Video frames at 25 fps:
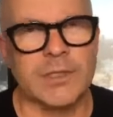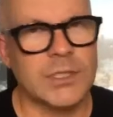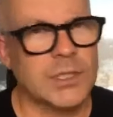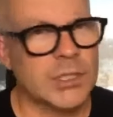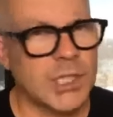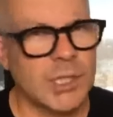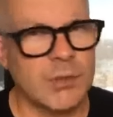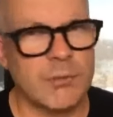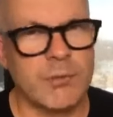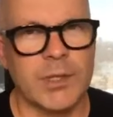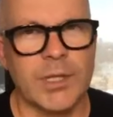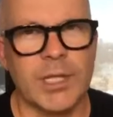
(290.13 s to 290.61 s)

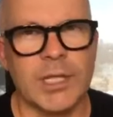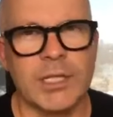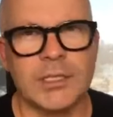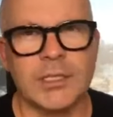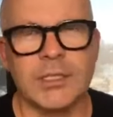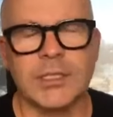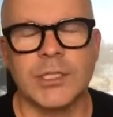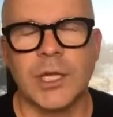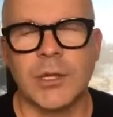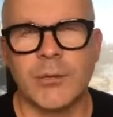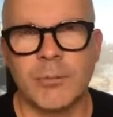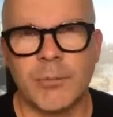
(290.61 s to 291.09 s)
stick with
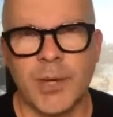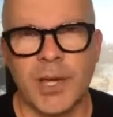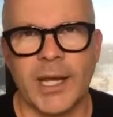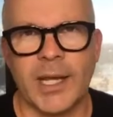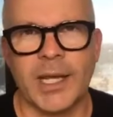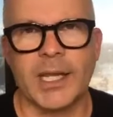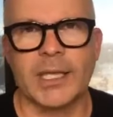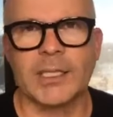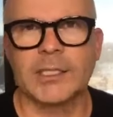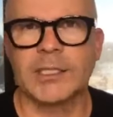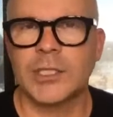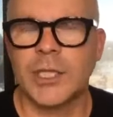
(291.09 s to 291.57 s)
it, don't
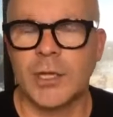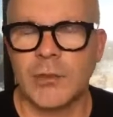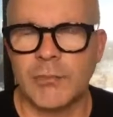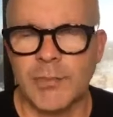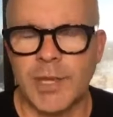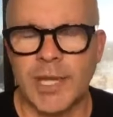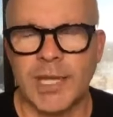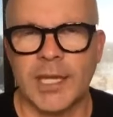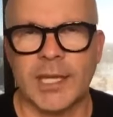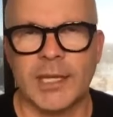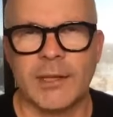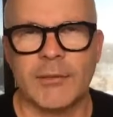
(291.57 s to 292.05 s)
panic, don't
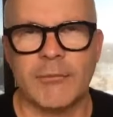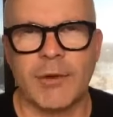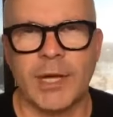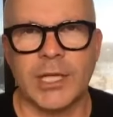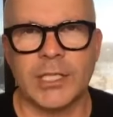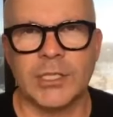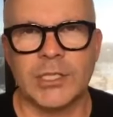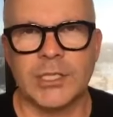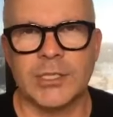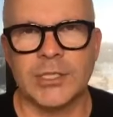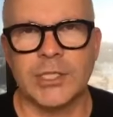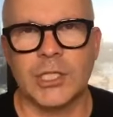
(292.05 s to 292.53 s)
make any
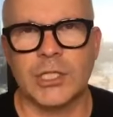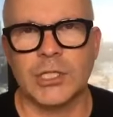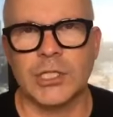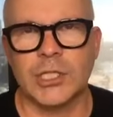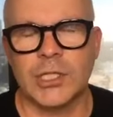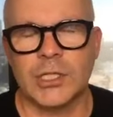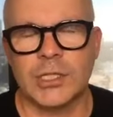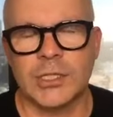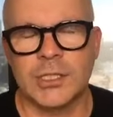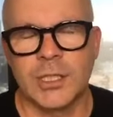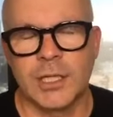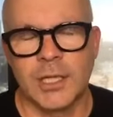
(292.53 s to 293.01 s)
rash
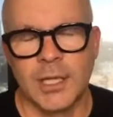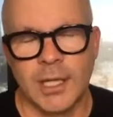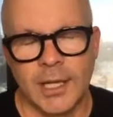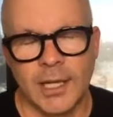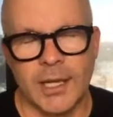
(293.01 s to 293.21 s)
decisions.